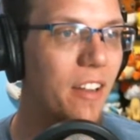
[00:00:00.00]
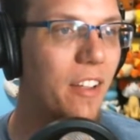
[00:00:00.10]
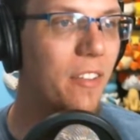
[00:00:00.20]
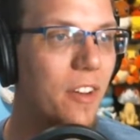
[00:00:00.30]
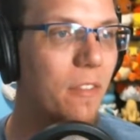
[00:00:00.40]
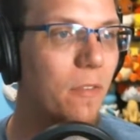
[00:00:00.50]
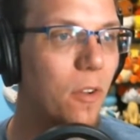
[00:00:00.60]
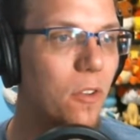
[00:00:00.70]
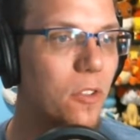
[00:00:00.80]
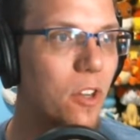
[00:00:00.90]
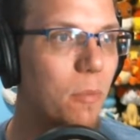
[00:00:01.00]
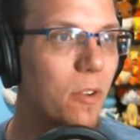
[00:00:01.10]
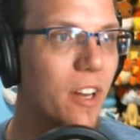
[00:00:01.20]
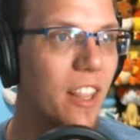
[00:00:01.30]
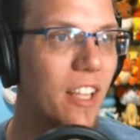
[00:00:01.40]
even in Photoshop
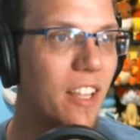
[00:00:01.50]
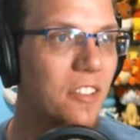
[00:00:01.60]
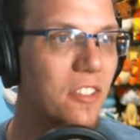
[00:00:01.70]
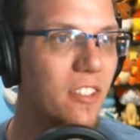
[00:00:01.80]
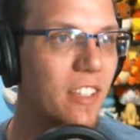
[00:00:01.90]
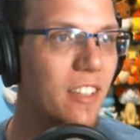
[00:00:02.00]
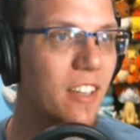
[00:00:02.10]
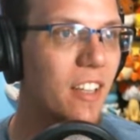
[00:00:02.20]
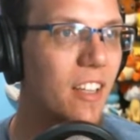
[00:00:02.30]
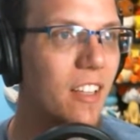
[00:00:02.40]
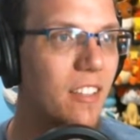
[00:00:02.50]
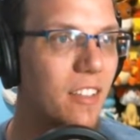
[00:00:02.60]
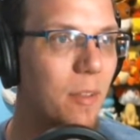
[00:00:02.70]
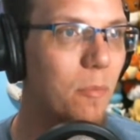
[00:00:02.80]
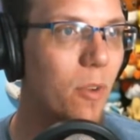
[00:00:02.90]
or anything. That's just in
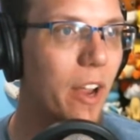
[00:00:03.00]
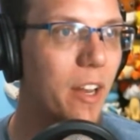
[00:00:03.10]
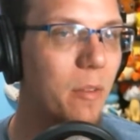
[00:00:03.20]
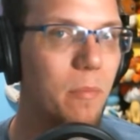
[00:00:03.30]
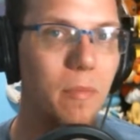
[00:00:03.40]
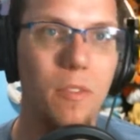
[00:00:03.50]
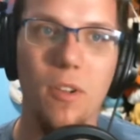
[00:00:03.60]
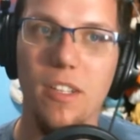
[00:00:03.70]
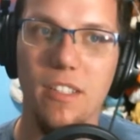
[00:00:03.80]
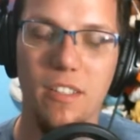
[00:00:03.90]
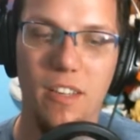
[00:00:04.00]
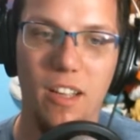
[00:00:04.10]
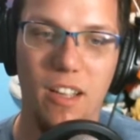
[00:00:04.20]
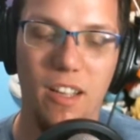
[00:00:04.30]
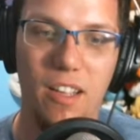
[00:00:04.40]
some random what is it?
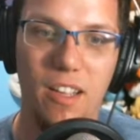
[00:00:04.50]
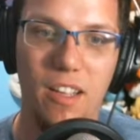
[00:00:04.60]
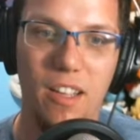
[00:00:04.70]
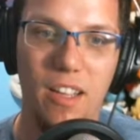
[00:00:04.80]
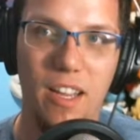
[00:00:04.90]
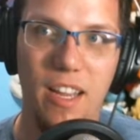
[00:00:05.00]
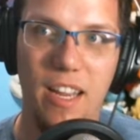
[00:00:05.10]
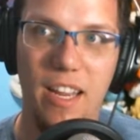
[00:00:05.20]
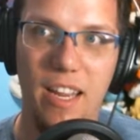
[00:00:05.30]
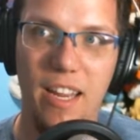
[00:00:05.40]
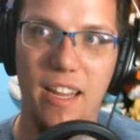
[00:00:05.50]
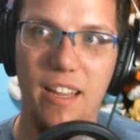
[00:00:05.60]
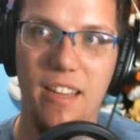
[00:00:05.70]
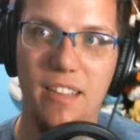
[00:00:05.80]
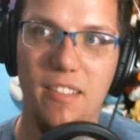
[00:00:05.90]
Uh,
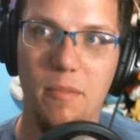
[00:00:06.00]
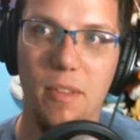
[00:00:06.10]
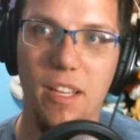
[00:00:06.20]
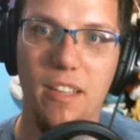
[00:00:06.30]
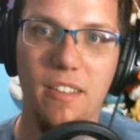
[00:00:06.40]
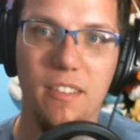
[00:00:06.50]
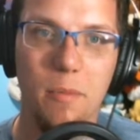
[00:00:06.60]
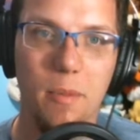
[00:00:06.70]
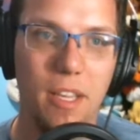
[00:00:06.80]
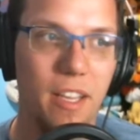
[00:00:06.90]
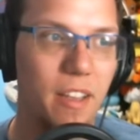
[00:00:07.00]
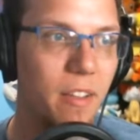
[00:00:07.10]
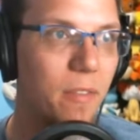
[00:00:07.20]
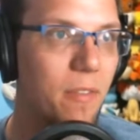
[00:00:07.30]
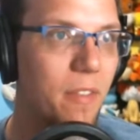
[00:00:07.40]
ink something something ink.
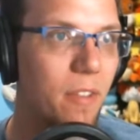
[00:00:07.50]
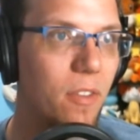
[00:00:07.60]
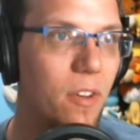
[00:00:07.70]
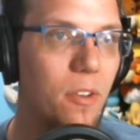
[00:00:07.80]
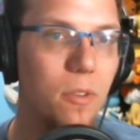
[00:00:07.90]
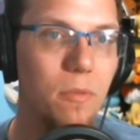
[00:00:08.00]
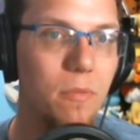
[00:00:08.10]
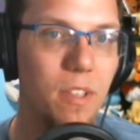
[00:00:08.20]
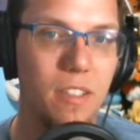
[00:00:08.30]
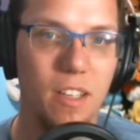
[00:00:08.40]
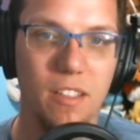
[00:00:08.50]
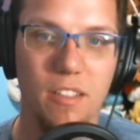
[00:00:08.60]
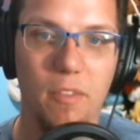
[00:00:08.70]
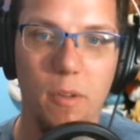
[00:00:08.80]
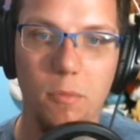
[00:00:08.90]
If if you do this kind of
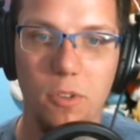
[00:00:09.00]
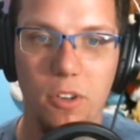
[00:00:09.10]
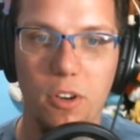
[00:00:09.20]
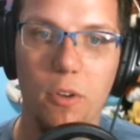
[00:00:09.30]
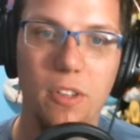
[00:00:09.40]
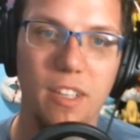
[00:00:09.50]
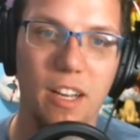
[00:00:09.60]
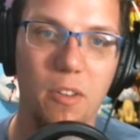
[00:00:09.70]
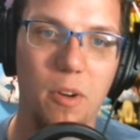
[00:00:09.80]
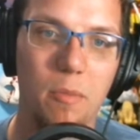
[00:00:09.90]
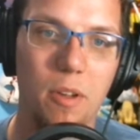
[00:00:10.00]
stuff, I'm sure you know exactly what I'm